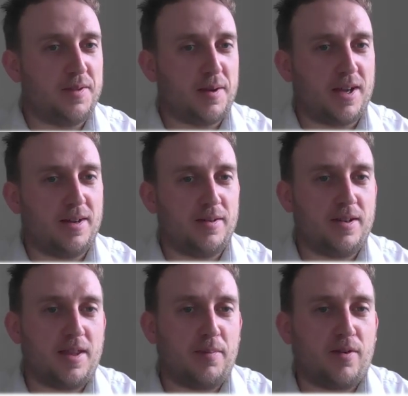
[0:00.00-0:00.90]

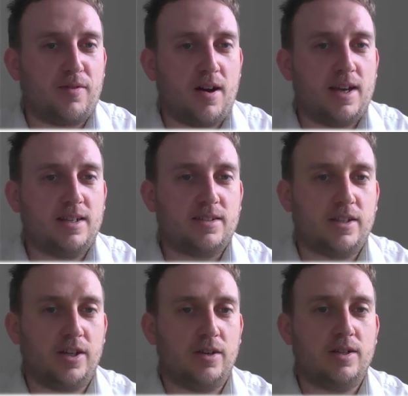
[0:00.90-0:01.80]
They provide
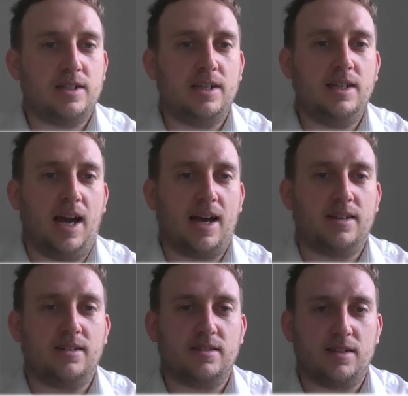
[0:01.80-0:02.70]
security
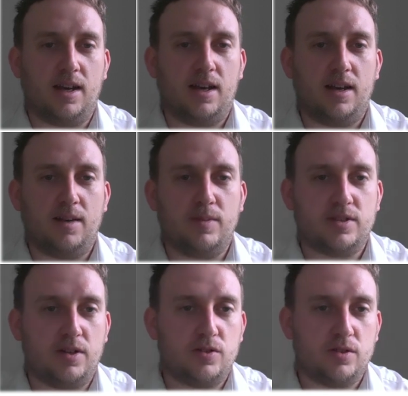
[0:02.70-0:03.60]
and
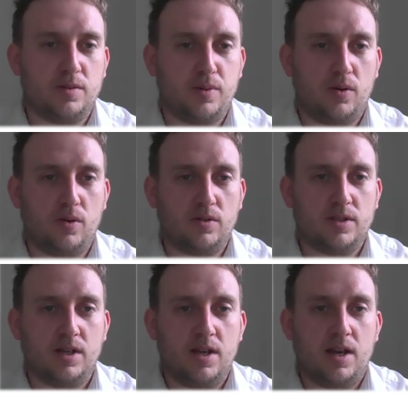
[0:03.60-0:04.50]
social
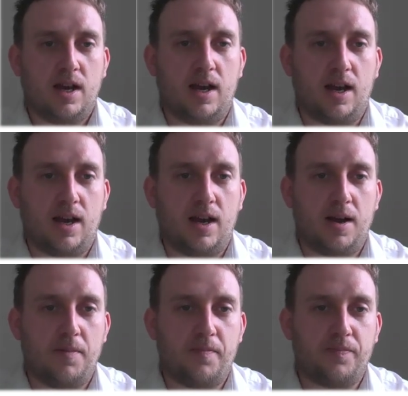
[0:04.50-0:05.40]
support,
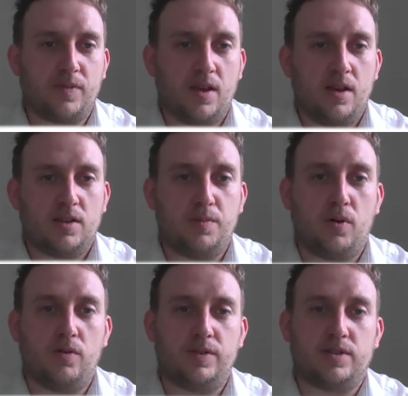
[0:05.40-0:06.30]

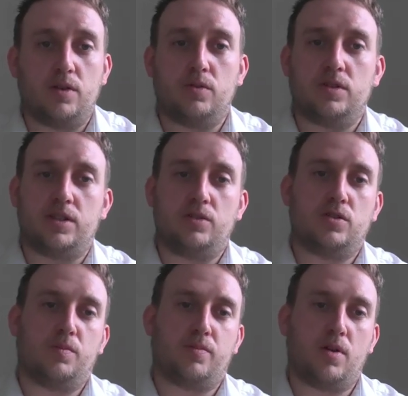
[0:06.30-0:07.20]
support for
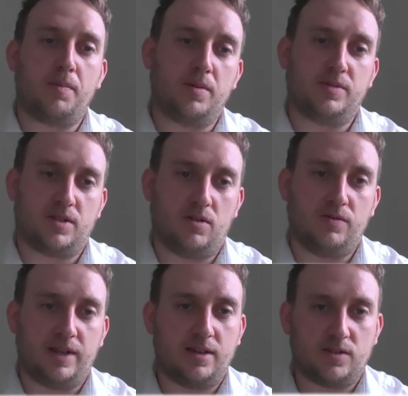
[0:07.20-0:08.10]
social problem
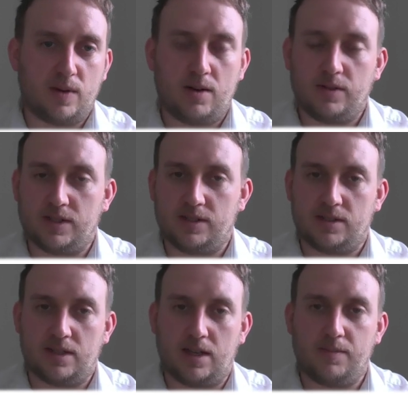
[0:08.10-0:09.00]
solving as well, which
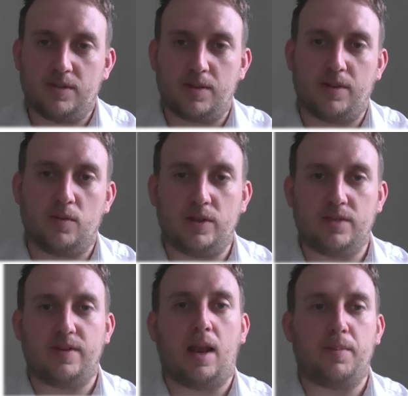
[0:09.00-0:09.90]
is something that we
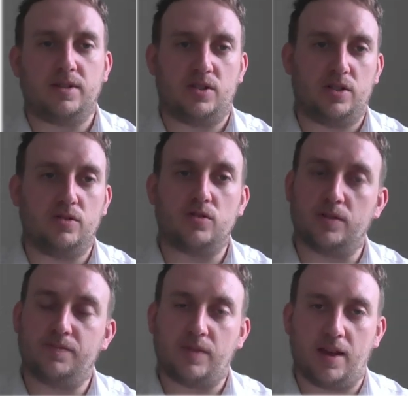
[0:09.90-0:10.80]
develop as
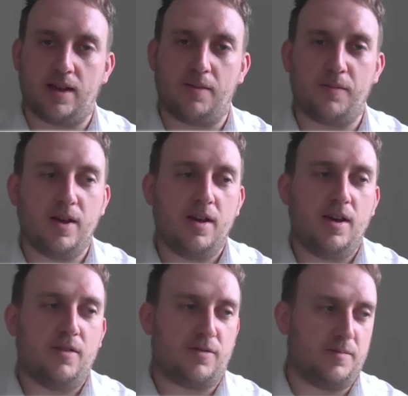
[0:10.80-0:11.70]
children,
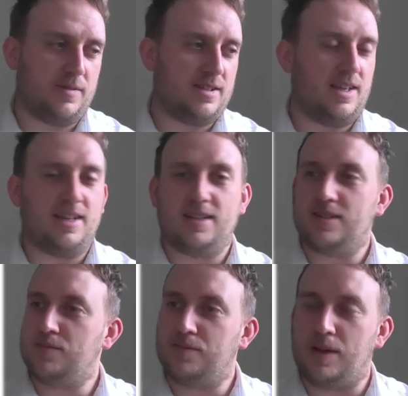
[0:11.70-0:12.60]
from
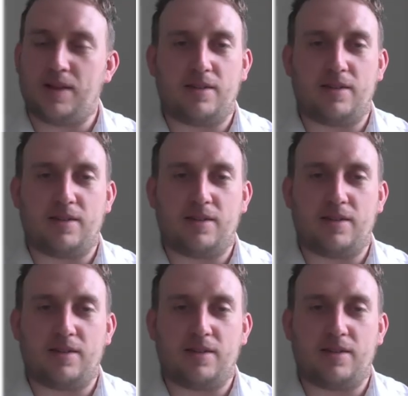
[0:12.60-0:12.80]
seeing people have